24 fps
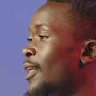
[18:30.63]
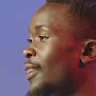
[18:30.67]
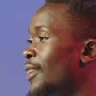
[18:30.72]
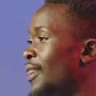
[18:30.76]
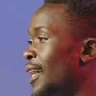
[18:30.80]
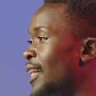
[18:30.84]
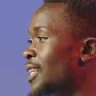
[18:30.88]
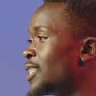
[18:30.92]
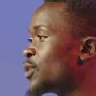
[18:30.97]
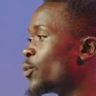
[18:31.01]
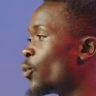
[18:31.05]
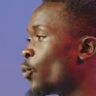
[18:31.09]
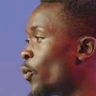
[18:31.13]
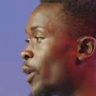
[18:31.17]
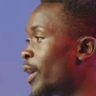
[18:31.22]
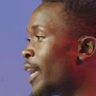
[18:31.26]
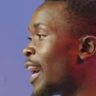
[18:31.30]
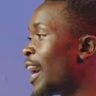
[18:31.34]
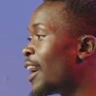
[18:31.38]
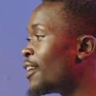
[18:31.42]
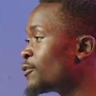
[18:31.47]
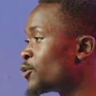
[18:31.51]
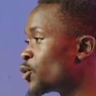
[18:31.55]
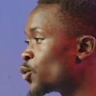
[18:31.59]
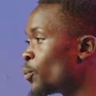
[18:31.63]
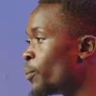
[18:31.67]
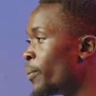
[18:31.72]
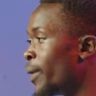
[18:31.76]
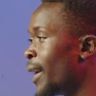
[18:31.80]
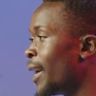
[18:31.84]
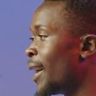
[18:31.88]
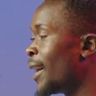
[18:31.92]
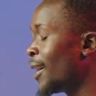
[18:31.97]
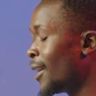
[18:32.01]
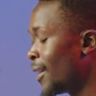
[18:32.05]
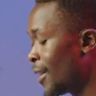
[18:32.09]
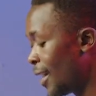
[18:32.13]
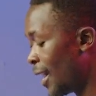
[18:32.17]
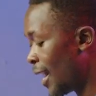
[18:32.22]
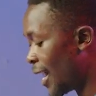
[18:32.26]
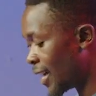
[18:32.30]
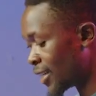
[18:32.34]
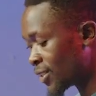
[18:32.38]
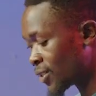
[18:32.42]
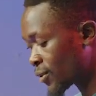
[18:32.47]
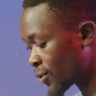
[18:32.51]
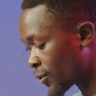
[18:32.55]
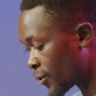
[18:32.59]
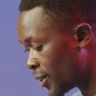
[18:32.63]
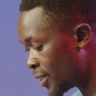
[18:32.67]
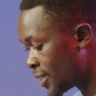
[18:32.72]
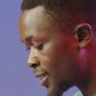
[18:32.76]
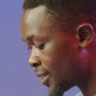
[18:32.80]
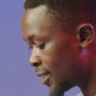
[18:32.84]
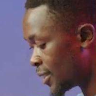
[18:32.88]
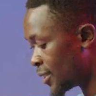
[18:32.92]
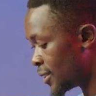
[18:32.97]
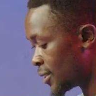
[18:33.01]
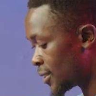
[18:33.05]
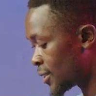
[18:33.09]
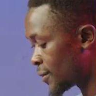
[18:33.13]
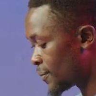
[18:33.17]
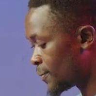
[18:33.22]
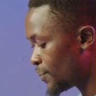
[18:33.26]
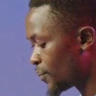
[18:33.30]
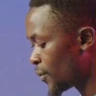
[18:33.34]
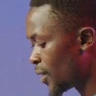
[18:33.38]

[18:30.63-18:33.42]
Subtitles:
that we have to bear as Christians.